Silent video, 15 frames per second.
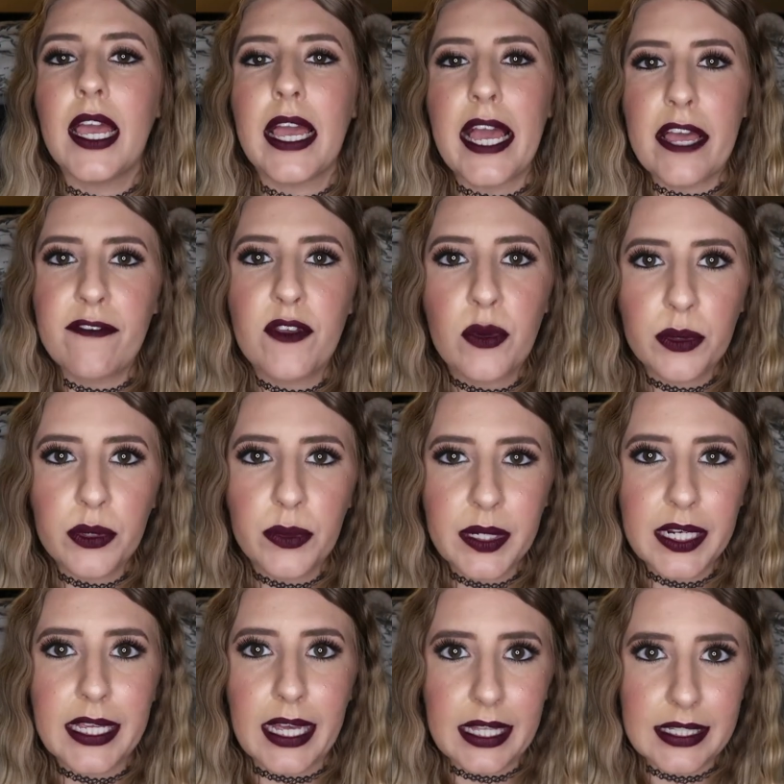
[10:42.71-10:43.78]
If you were going
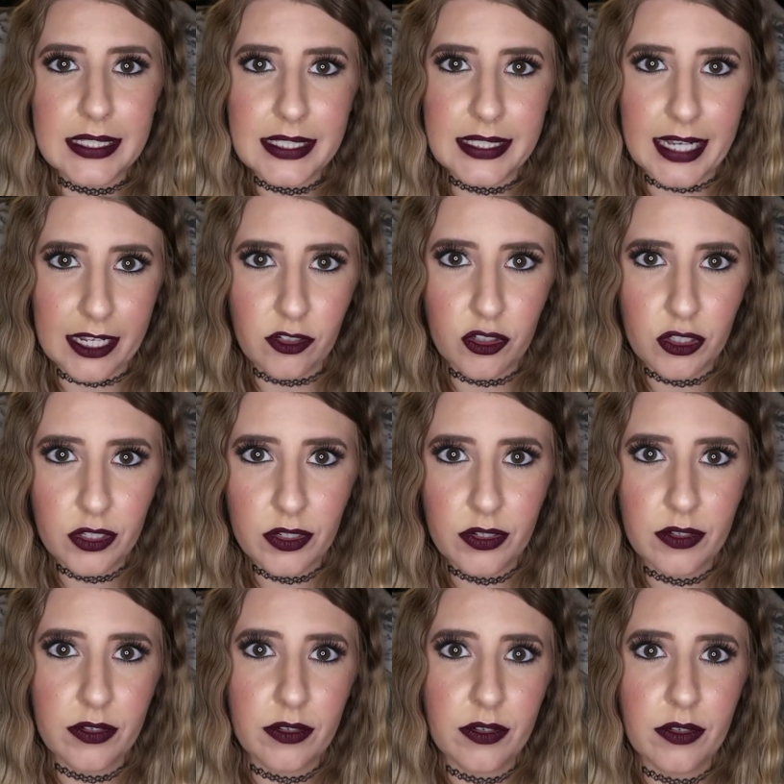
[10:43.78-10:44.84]
to Galaxy's Edge,
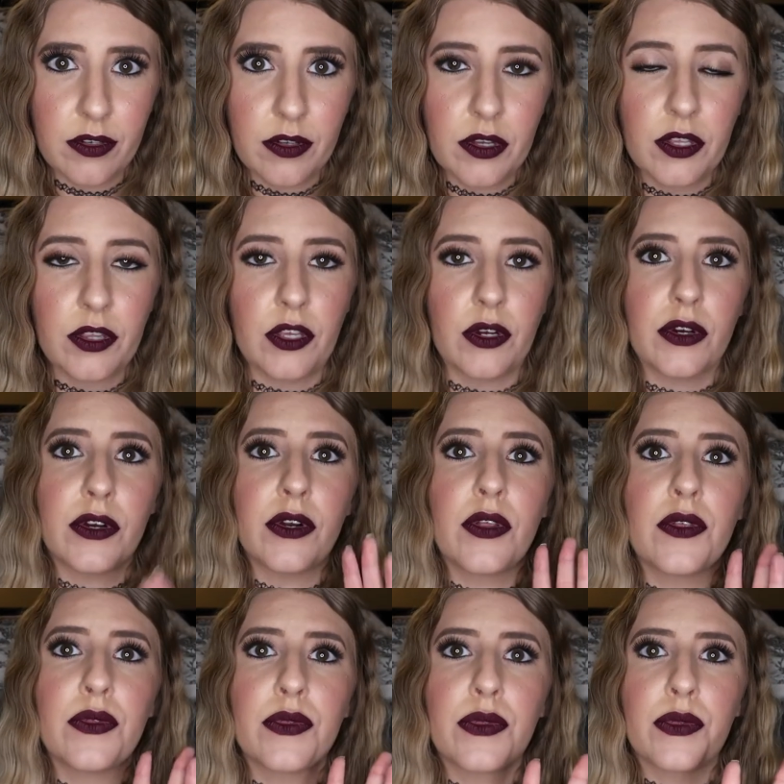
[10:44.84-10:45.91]
there are
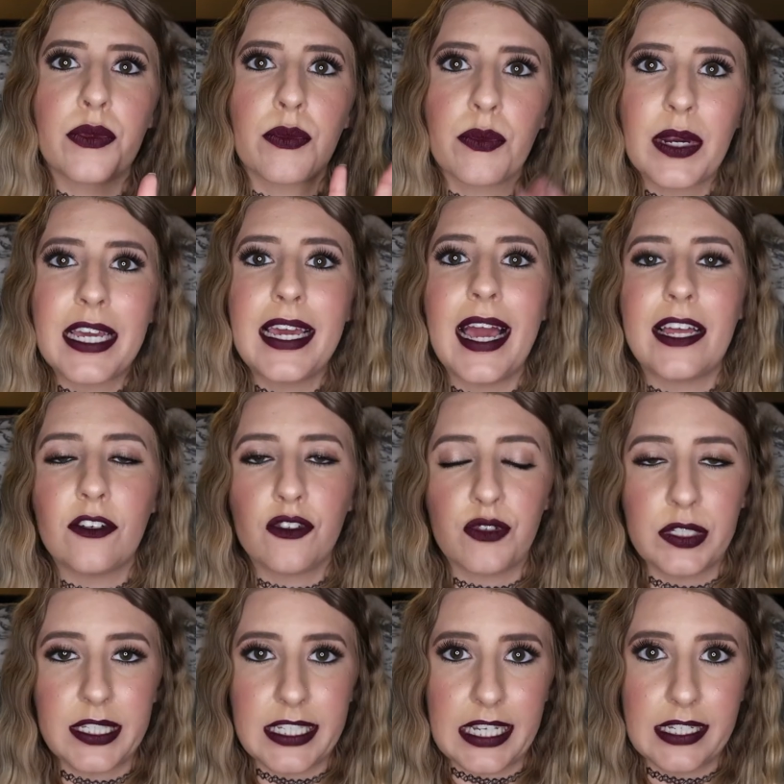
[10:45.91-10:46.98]
three
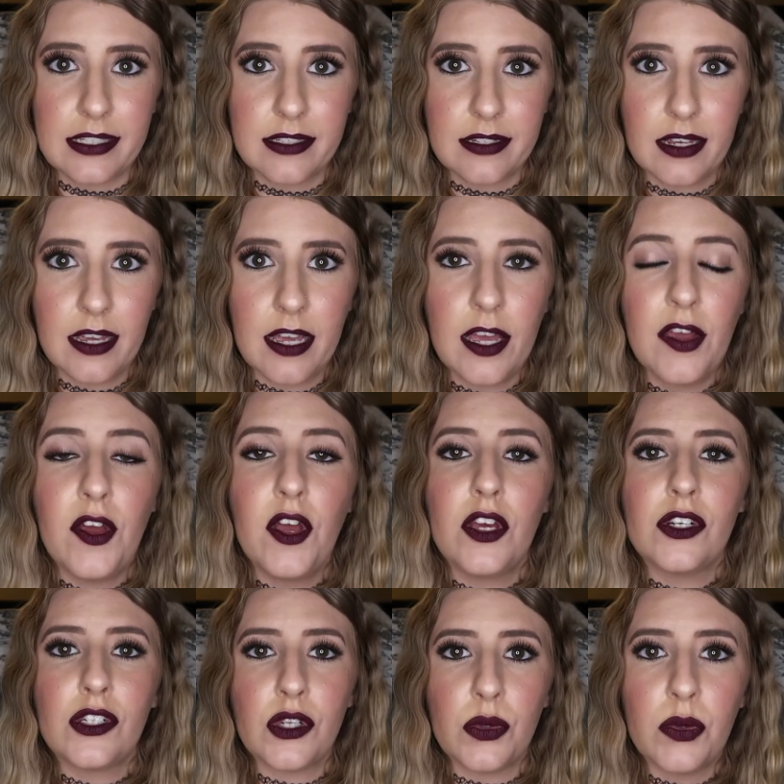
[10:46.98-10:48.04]
entrances.
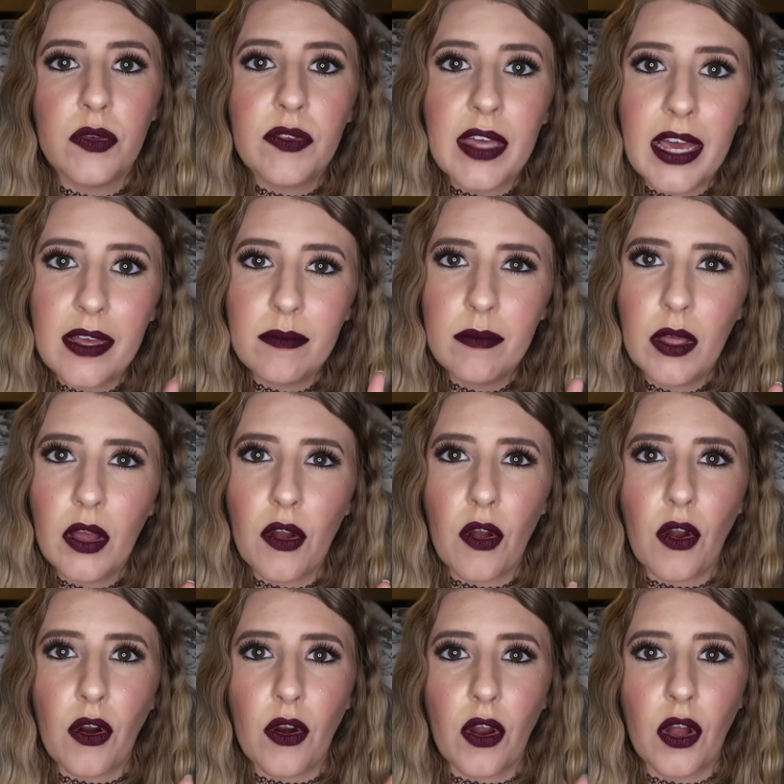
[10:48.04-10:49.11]
Two of them
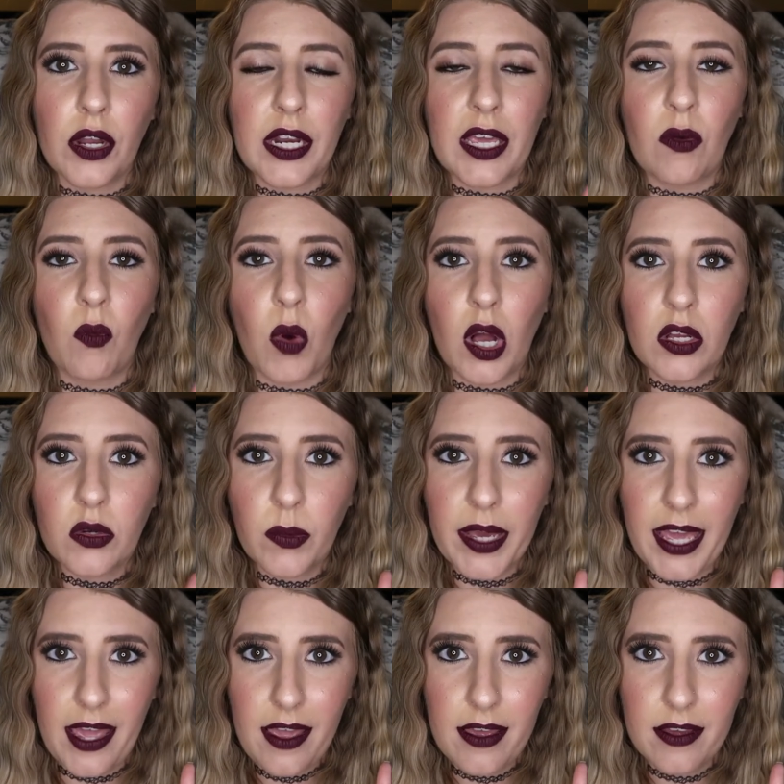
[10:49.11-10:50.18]
are on a
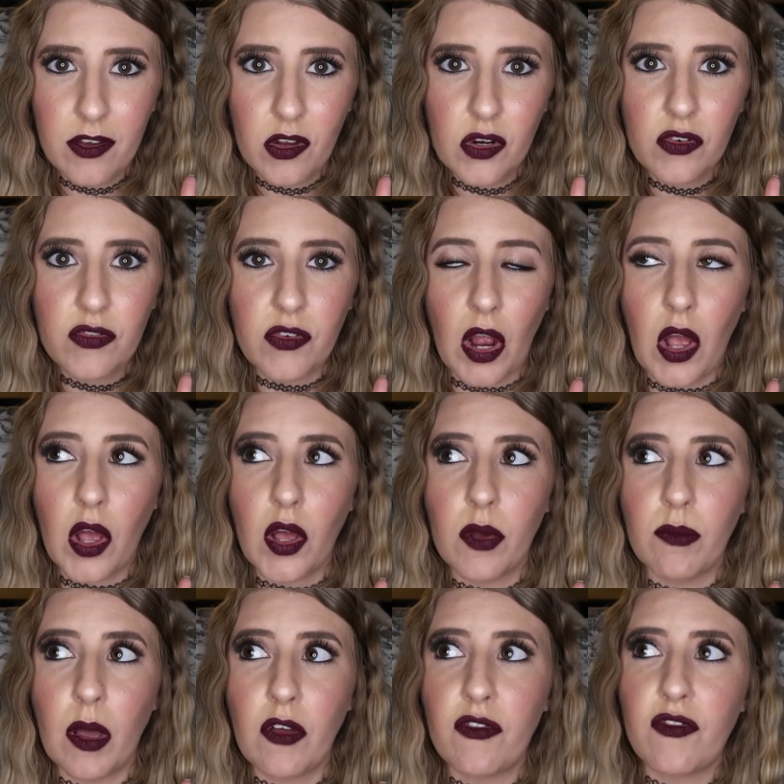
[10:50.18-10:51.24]
walkway
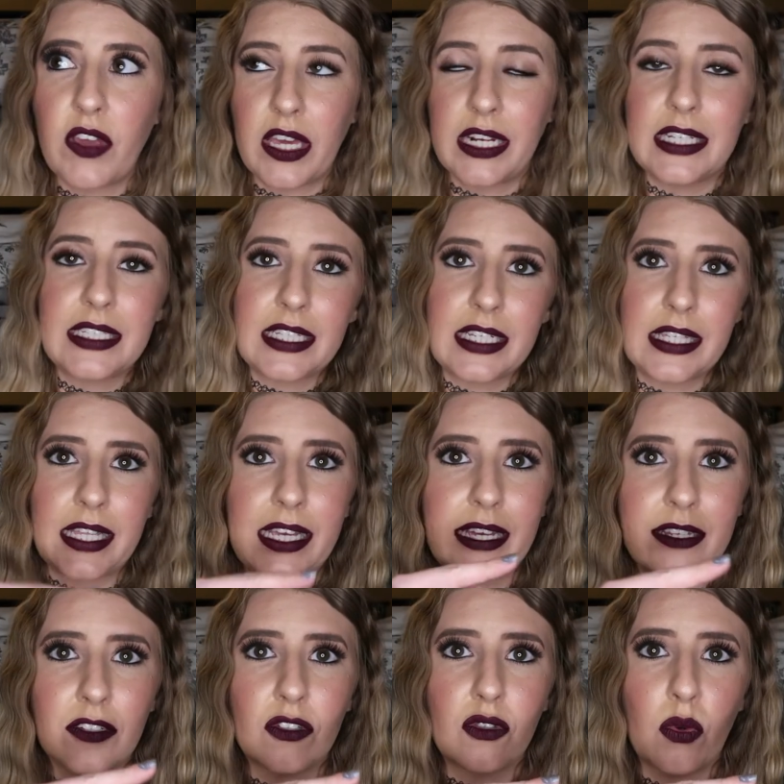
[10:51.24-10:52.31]
from
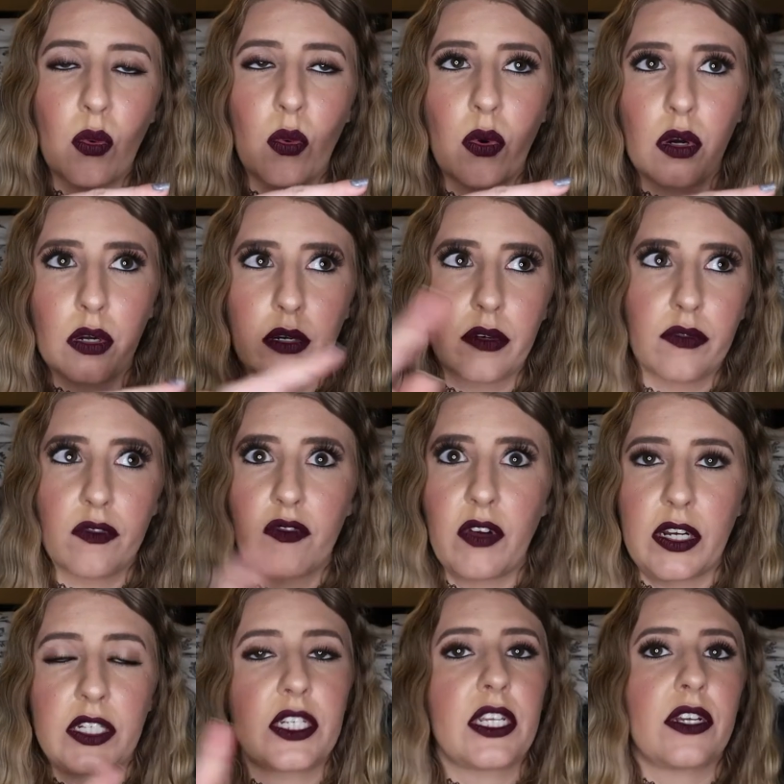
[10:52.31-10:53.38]
Fantasyland or
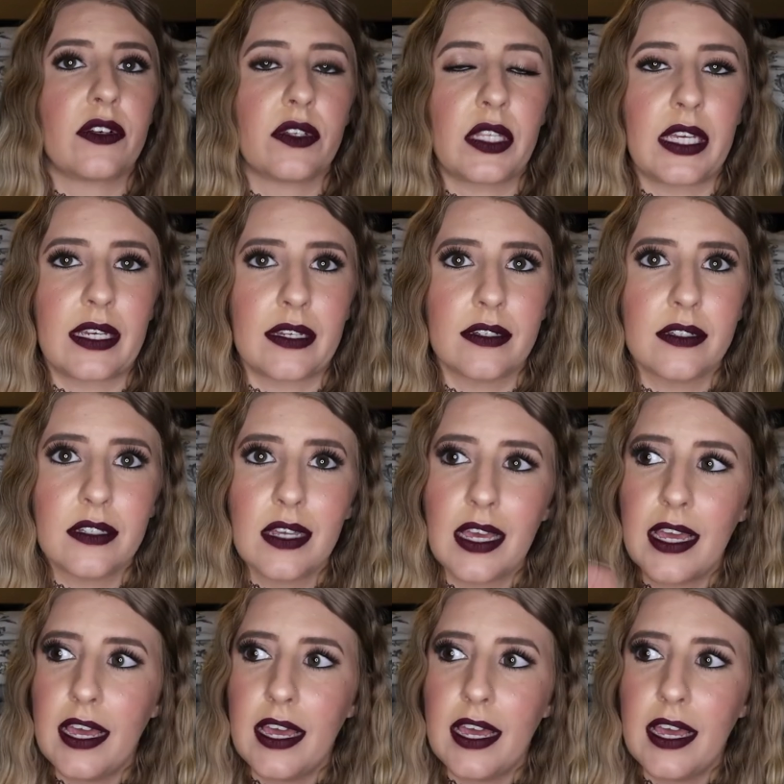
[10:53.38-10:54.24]
Frontierland.